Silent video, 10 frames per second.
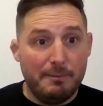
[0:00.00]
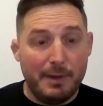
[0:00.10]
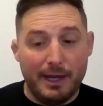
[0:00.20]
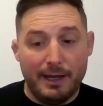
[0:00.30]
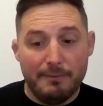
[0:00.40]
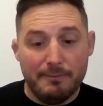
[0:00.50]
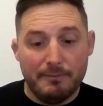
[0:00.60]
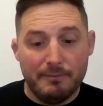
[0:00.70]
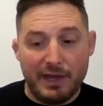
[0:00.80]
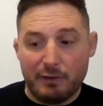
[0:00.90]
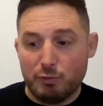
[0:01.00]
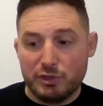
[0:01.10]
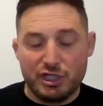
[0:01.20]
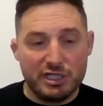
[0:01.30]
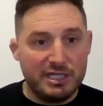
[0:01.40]
um, that
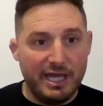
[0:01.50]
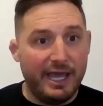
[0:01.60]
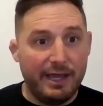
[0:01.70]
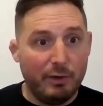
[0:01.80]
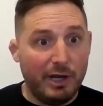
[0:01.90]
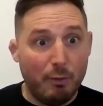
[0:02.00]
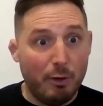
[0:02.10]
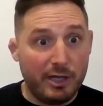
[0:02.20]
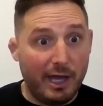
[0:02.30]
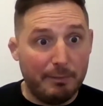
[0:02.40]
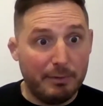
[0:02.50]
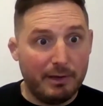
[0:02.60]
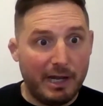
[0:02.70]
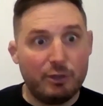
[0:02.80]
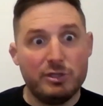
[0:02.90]
was just there when I woke up.
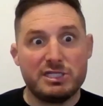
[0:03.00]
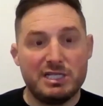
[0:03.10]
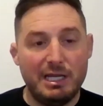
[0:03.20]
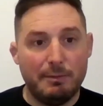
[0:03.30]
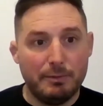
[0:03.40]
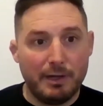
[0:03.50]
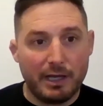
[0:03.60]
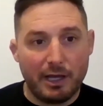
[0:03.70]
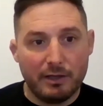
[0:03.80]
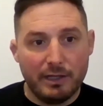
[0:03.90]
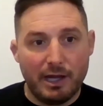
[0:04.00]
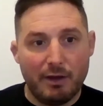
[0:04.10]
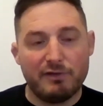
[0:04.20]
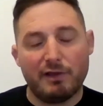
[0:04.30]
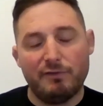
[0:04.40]
I couldn't sleep. Like I, I
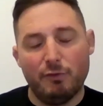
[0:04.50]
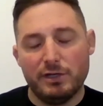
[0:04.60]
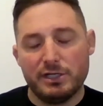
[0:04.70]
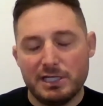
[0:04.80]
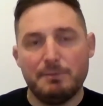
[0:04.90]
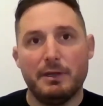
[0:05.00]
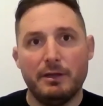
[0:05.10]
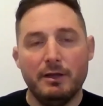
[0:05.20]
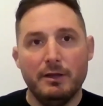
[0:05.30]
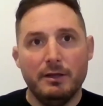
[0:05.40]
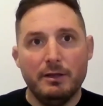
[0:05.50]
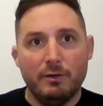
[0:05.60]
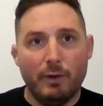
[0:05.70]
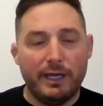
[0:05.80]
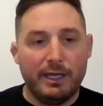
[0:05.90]
was like falling asleep and
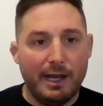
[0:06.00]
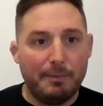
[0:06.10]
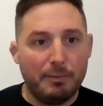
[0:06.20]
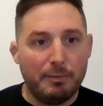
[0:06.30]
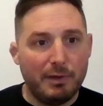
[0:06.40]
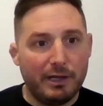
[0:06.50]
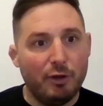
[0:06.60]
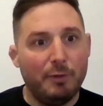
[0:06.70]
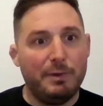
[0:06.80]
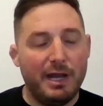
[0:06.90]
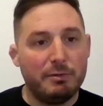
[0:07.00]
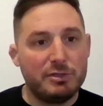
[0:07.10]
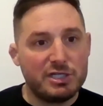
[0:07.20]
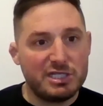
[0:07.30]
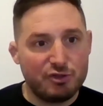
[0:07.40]
waking up, like not being able
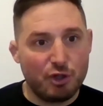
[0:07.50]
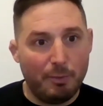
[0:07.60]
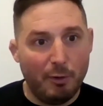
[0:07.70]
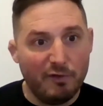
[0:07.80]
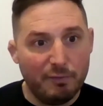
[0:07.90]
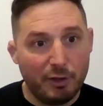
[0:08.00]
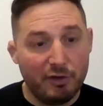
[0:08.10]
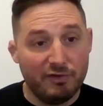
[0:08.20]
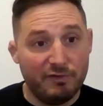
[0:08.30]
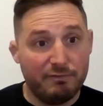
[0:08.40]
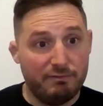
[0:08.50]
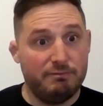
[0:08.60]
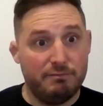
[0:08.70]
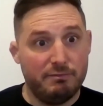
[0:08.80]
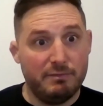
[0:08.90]
to drop off because of
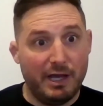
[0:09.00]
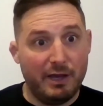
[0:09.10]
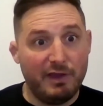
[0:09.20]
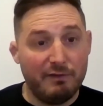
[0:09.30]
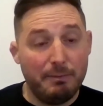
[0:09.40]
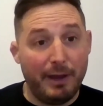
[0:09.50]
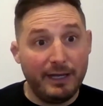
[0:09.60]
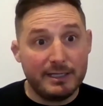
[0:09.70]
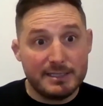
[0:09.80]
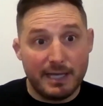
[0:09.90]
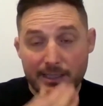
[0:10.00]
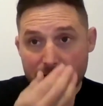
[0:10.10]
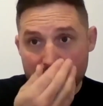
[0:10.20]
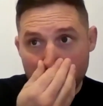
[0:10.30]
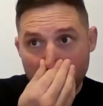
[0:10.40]
I was having panic attacks.
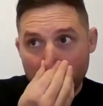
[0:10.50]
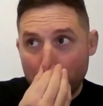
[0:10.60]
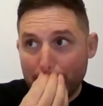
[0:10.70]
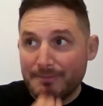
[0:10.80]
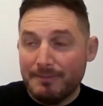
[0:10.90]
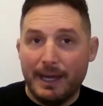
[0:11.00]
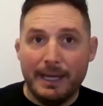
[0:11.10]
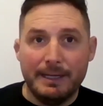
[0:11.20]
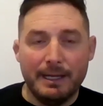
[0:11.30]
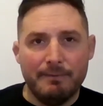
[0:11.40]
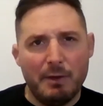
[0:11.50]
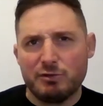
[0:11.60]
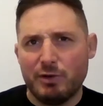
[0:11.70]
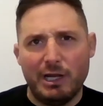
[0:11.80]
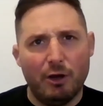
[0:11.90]
And uh, that was
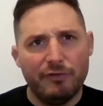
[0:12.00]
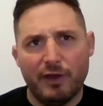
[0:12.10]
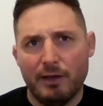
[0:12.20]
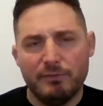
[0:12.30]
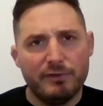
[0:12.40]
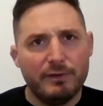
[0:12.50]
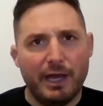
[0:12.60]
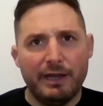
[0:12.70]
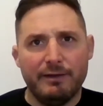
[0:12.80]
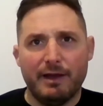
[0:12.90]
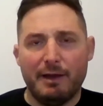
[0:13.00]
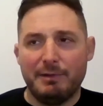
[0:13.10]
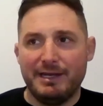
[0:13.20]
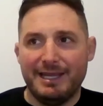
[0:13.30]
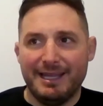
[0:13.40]
really hard times. And I mean,